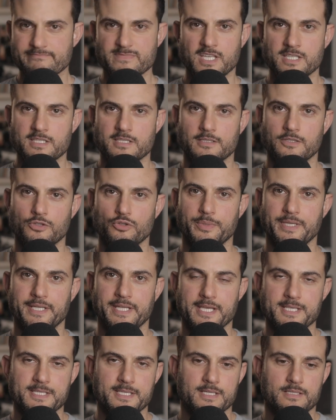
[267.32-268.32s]
it's a little bit
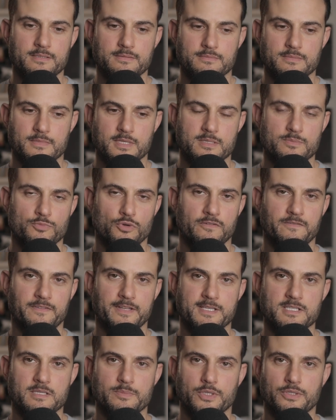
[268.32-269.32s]
easier. There's more
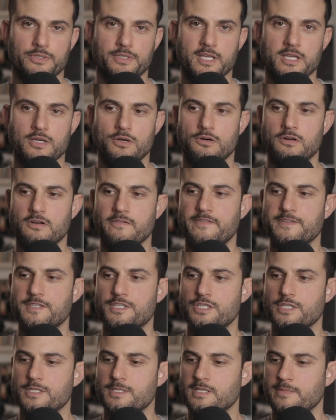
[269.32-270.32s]
flexibility. Or if
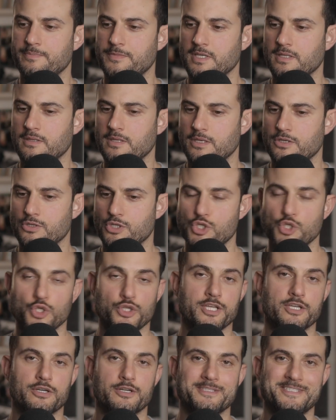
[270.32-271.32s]
it's just something that you're
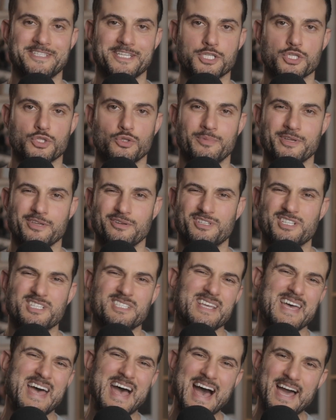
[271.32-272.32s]
shooting on digital, but you're
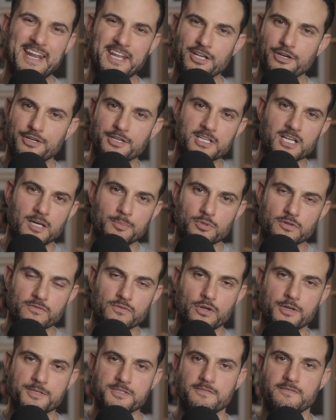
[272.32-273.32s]
just adding on a couple of
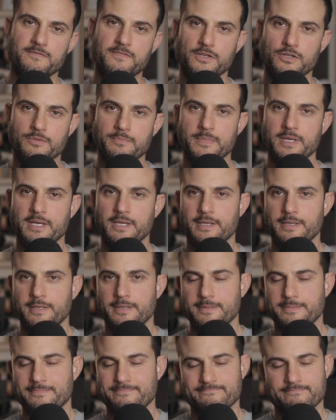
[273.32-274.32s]
rolls of film,
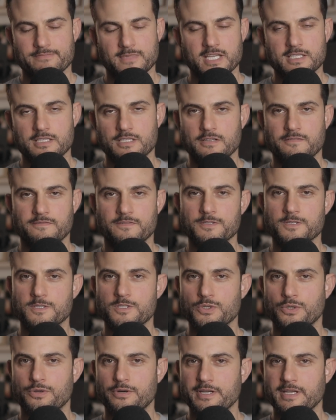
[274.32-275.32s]
that's a different
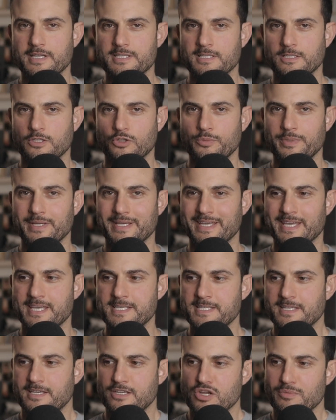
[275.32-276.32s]
story. It's a little bit
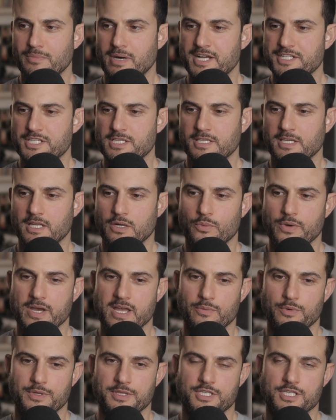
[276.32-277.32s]
easier, and you might just get
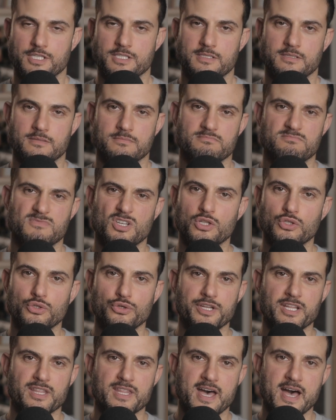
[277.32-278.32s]
away with just
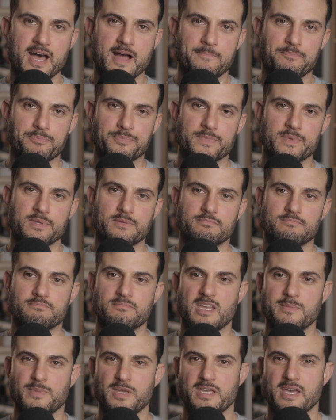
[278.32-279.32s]
including that
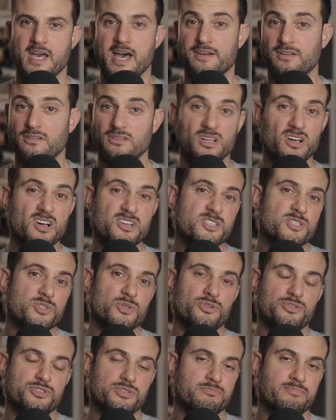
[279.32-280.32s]
maybe at a loss
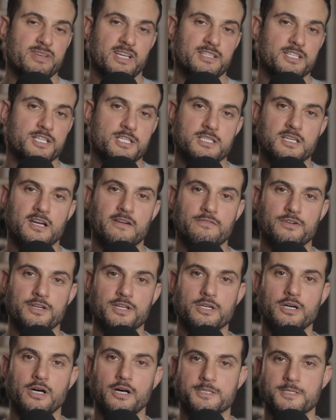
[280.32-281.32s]
or barely just covering
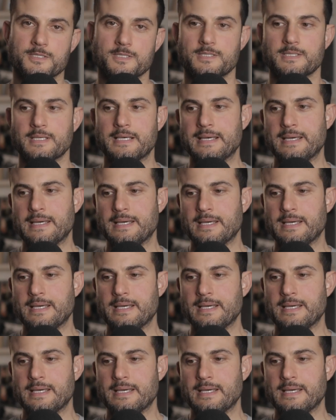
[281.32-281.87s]
costs.